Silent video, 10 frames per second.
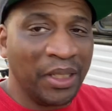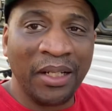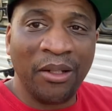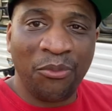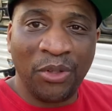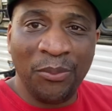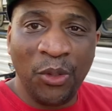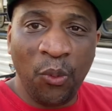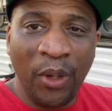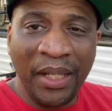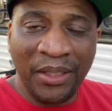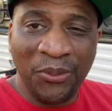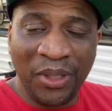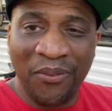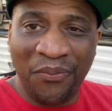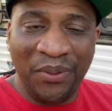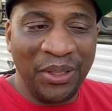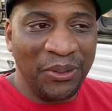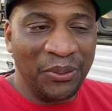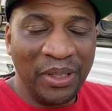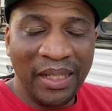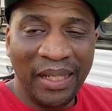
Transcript: it up from the weight, you can feel